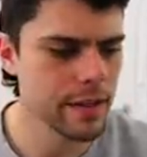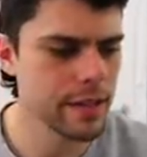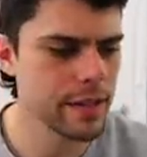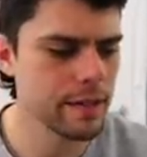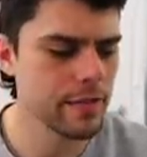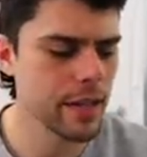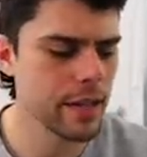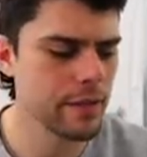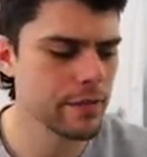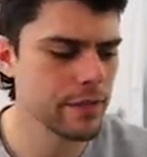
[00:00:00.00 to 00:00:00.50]

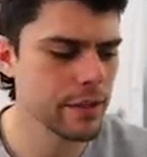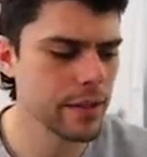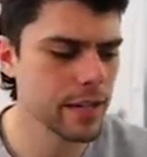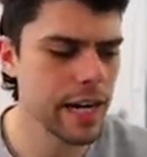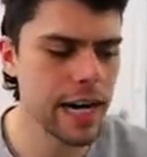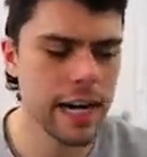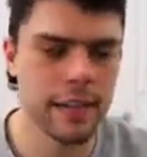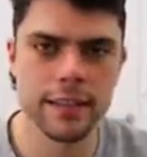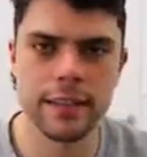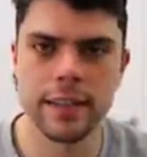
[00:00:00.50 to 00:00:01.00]
He played for
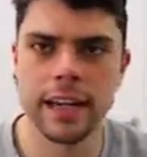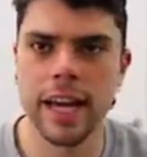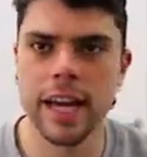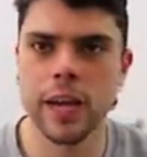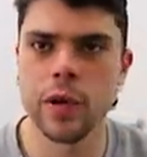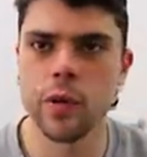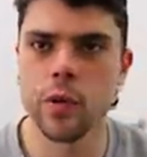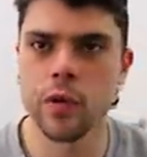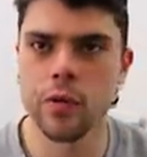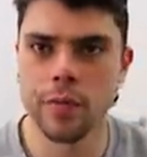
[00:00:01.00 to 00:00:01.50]
Carlton
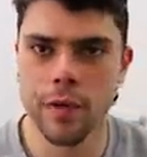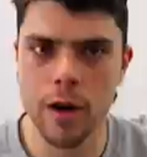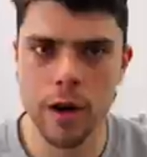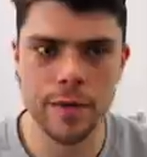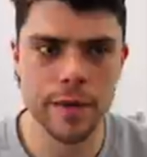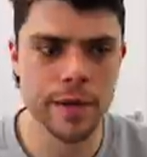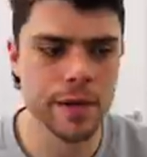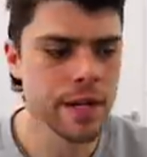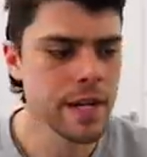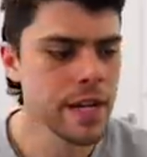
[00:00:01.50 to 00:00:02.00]
and North
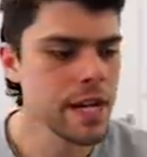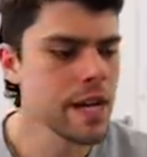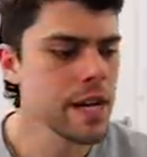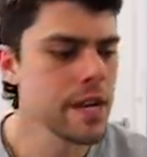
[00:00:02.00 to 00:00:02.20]
Melbourne.